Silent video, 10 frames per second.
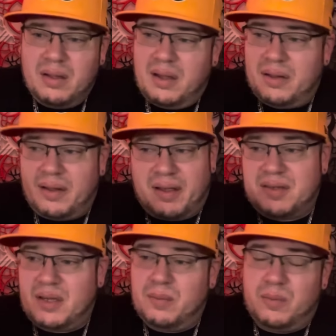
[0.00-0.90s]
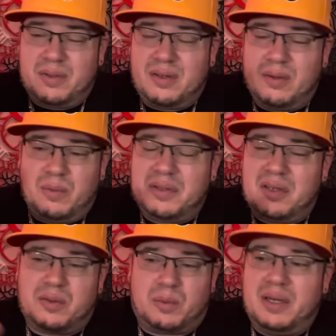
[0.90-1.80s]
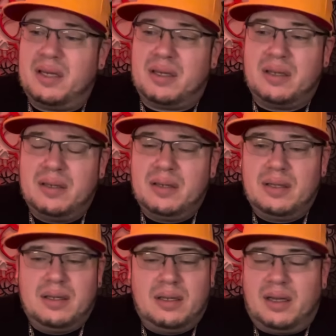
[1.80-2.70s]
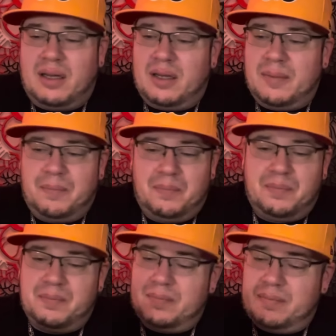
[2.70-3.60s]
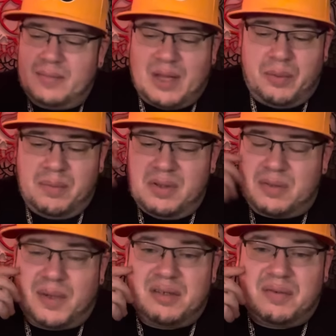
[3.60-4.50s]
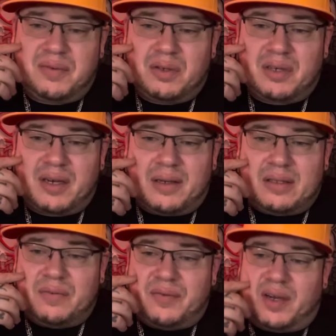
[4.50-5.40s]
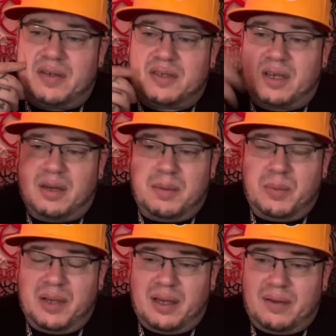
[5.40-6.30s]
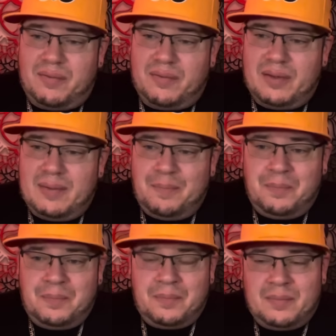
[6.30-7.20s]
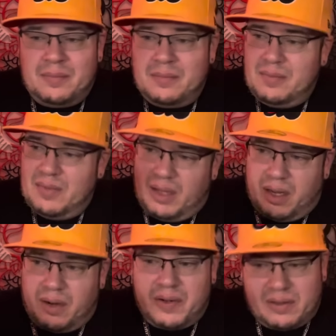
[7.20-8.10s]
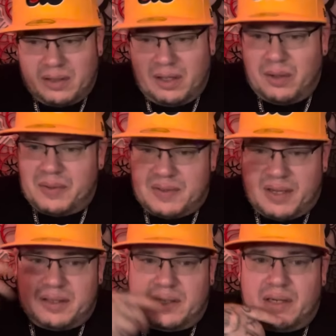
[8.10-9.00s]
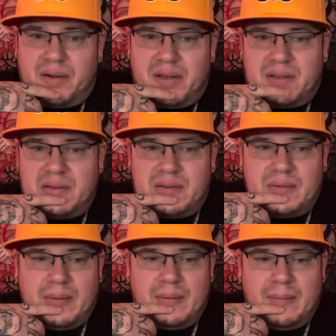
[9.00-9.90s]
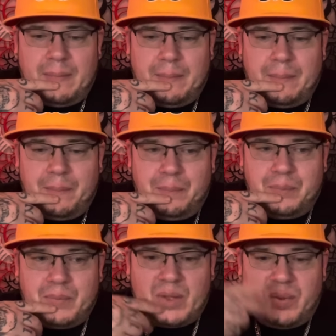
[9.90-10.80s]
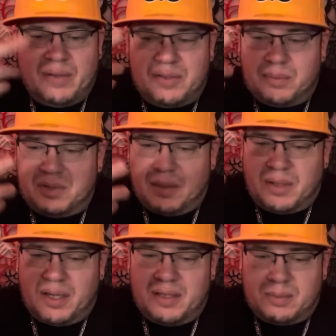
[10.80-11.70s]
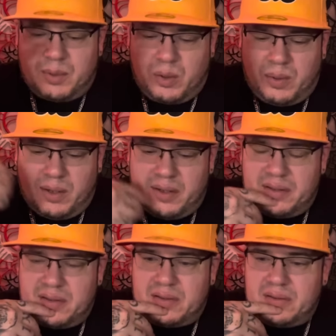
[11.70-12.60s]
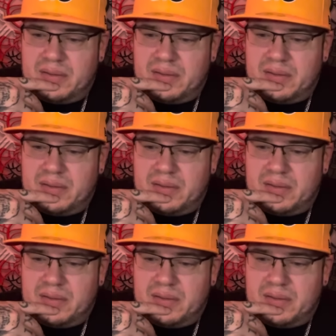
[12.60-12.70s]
And like I said, with this reading, I wouldn't be surprised if you're looking at another fire sign. I mean, we have Aries, Leo, and Sagittarius. We have some Gemini, some Aquarius.